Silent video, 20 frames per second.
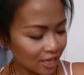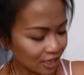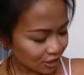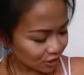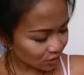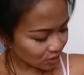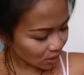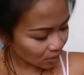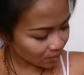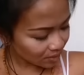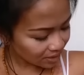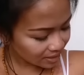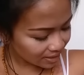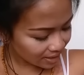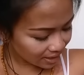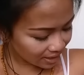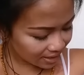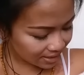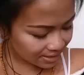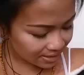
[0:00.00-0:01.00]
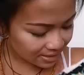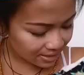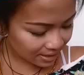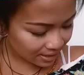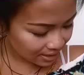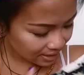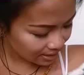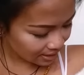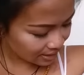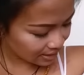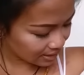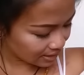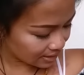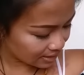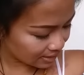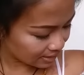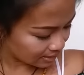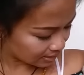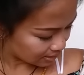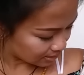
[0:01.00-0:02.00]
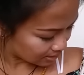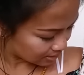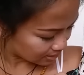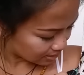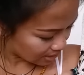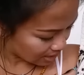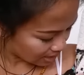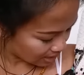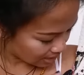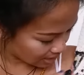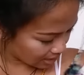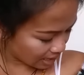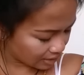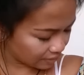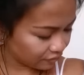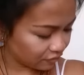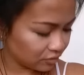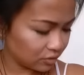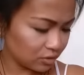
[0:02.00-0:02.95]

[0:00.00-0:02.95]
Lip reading: So with this, it is a, I